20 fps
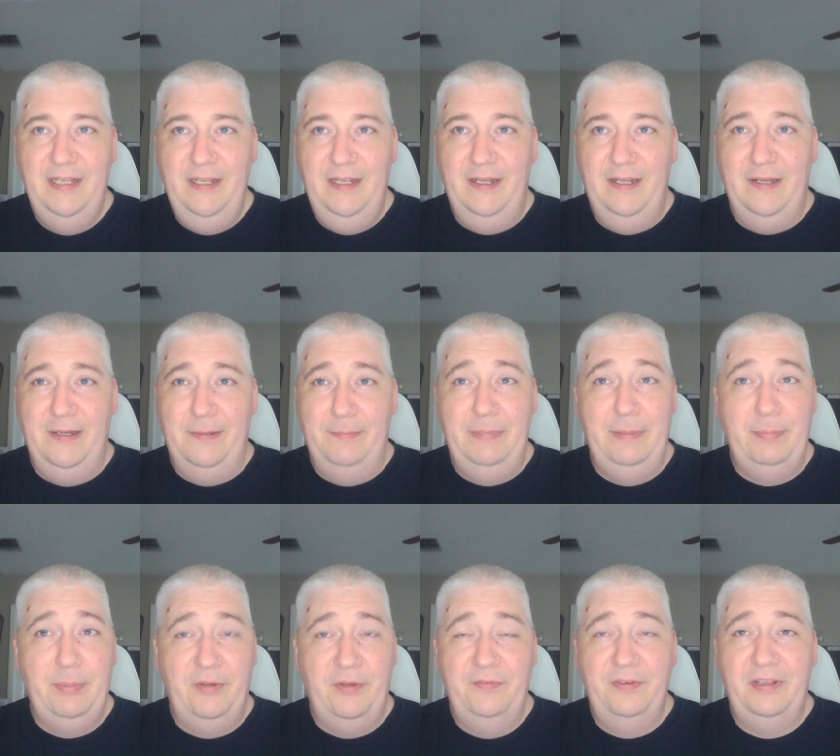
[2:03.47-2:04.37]
Um, be
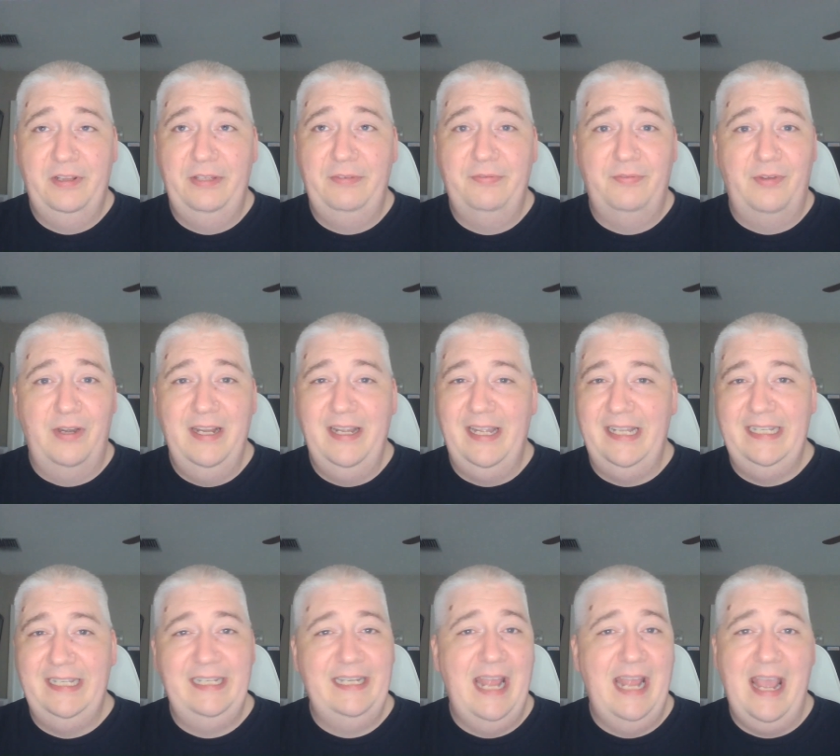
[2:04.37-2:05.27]
perfectly frank, I
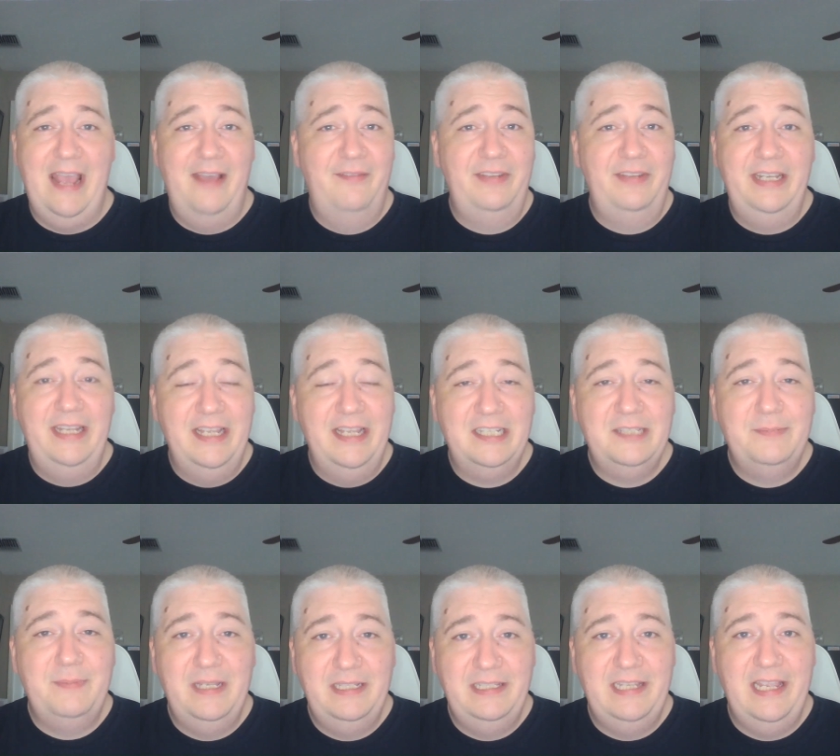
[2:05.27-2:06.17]
didn't have any
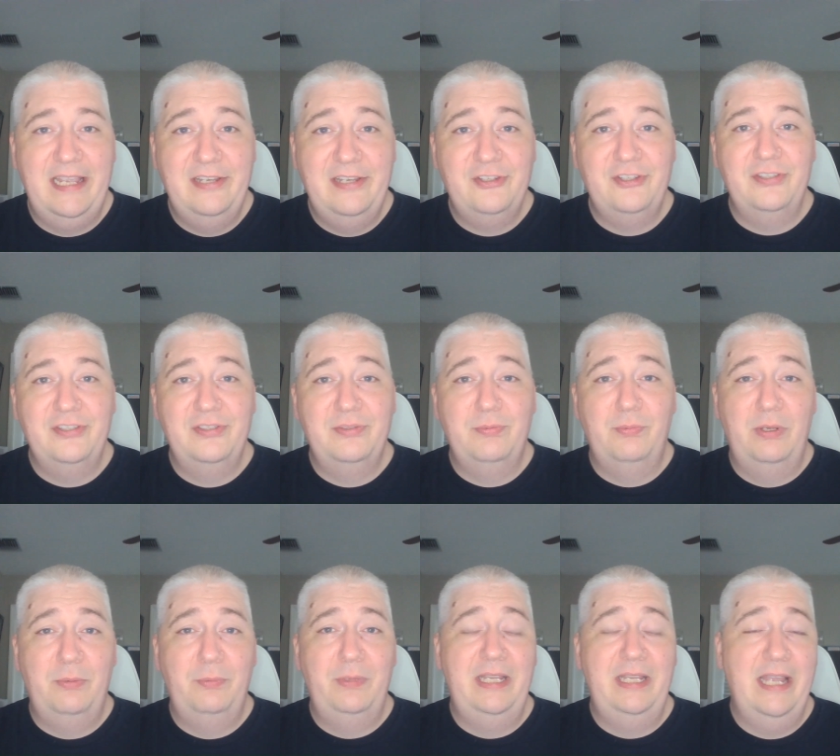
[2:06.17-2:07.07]
expectations
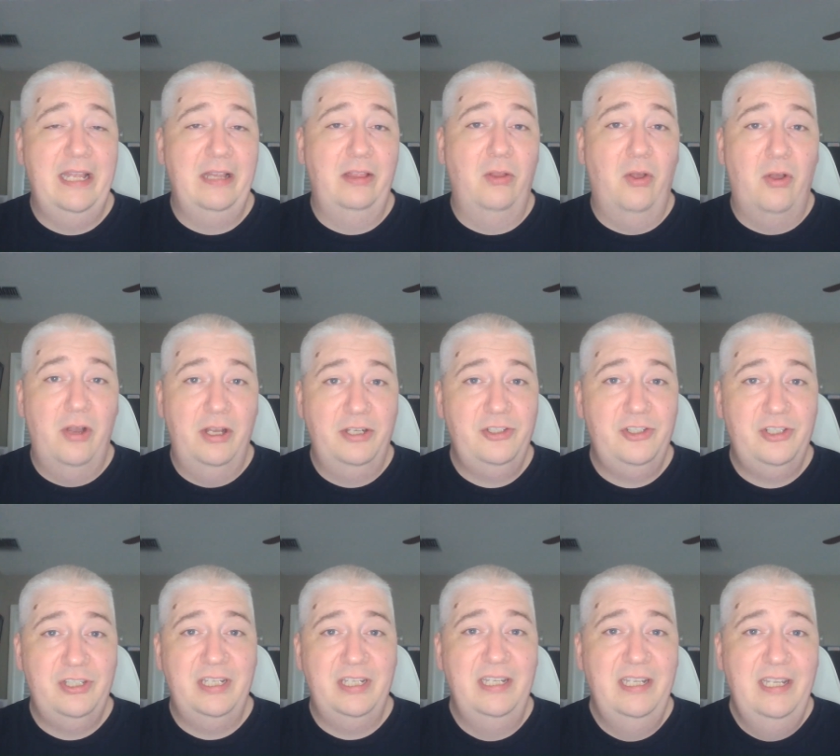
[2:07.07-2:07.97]
when we had
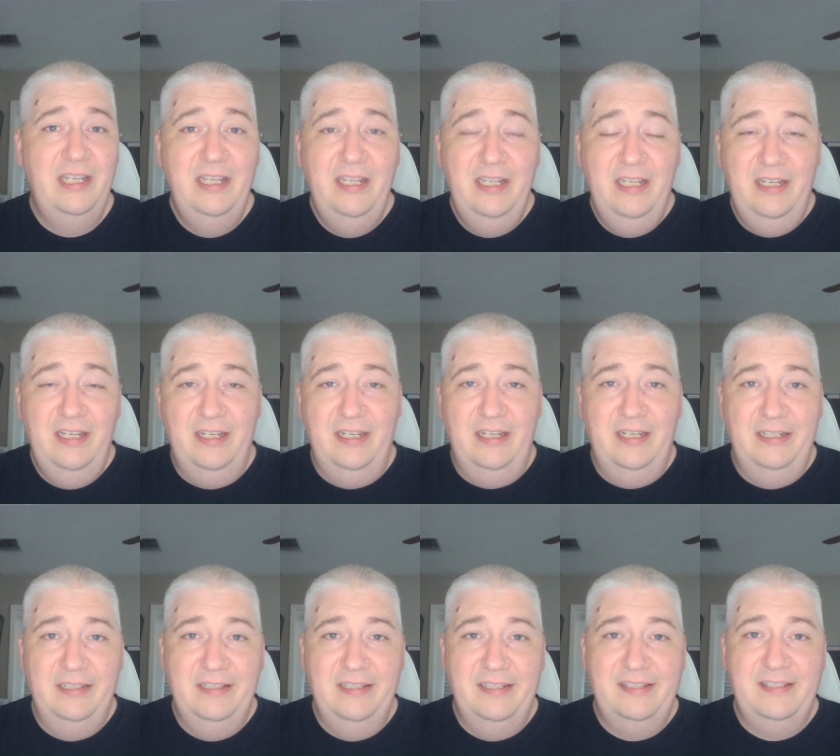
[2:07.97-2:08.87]
launched
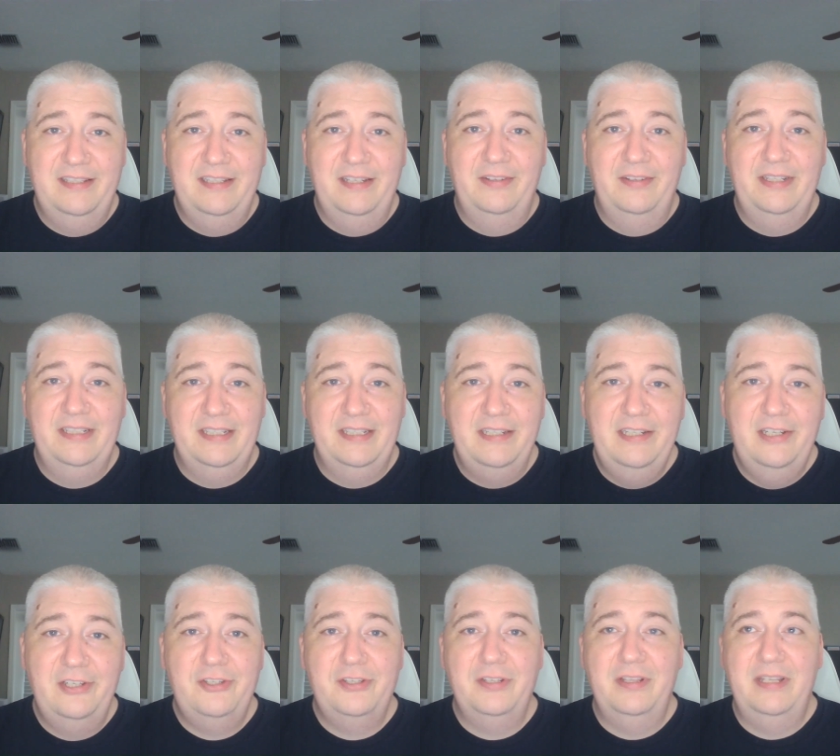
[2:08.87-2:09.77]
uh, the series
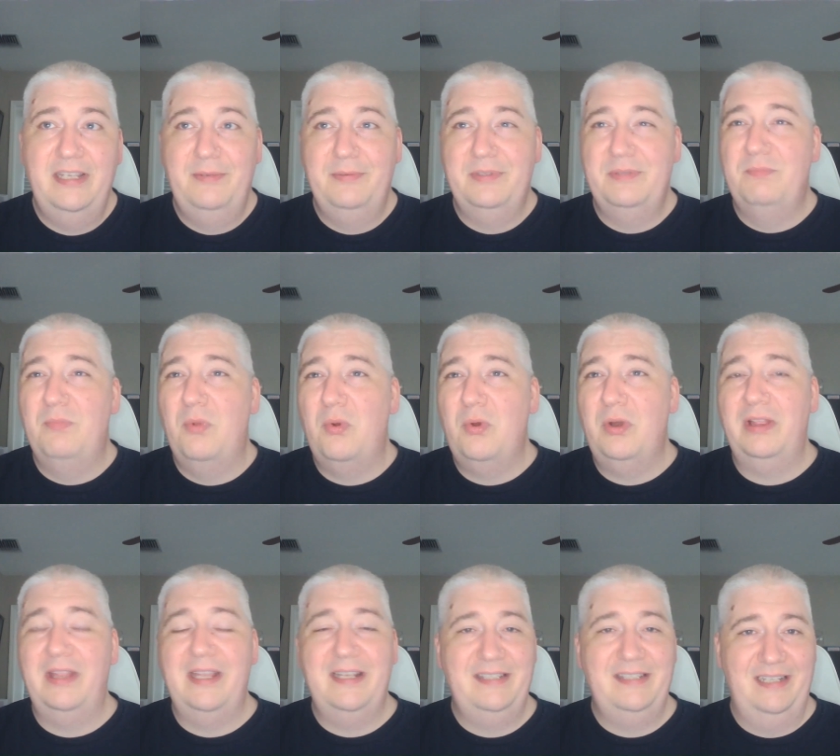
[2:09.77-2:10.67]
initially. It was more or
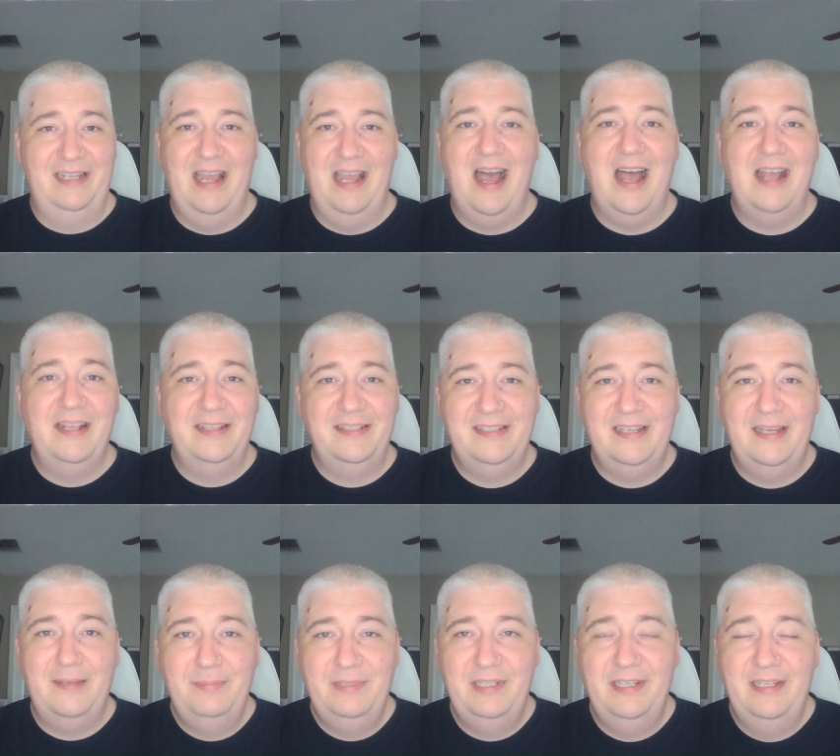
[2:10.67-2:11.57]
less a
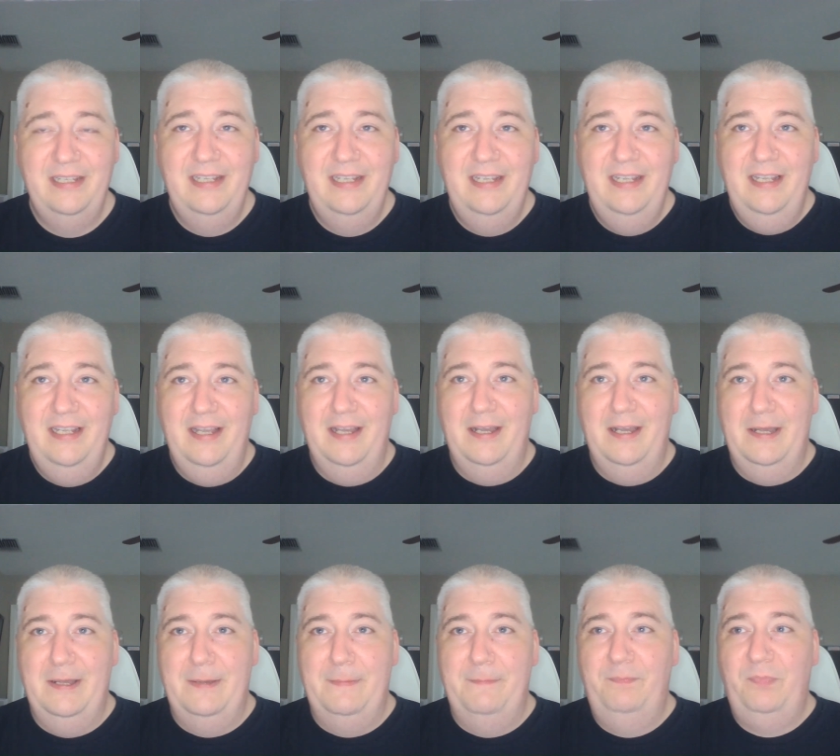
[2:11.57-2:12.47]
concept.
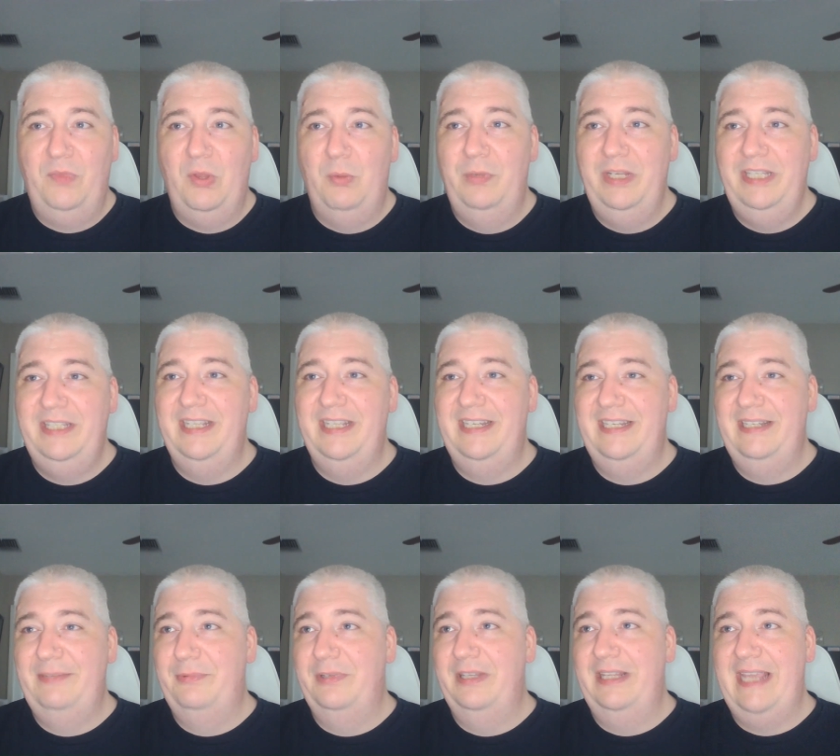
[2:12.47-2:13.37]
Um, we
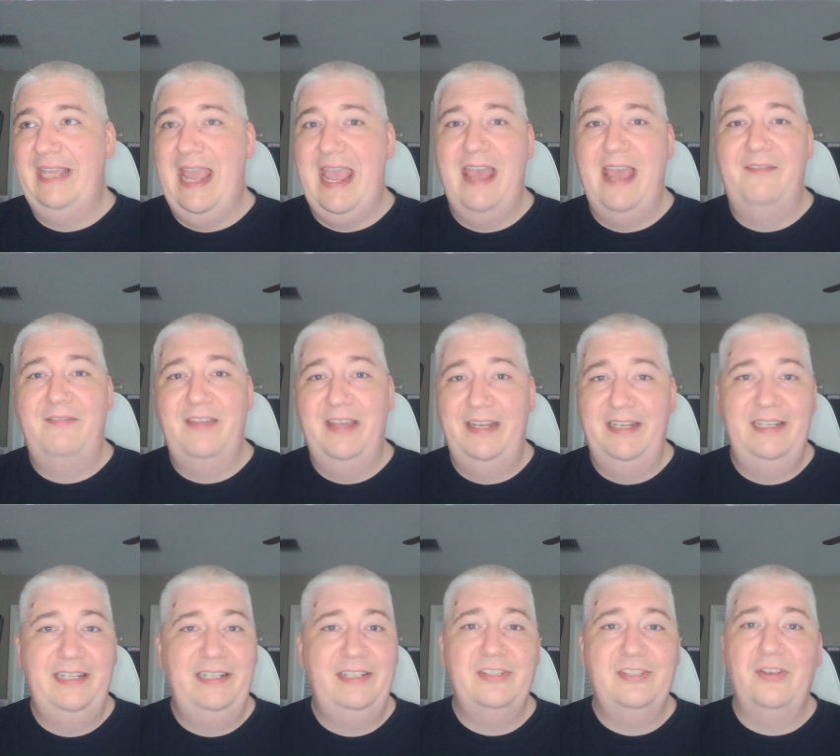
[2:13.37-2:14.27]
didn't really have
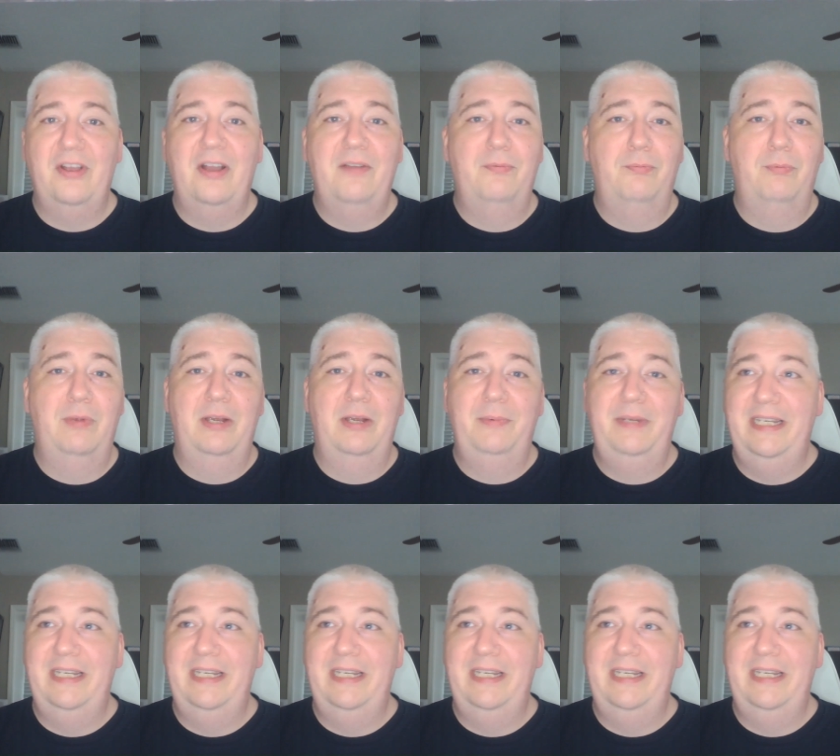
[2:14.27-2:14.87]
editing software.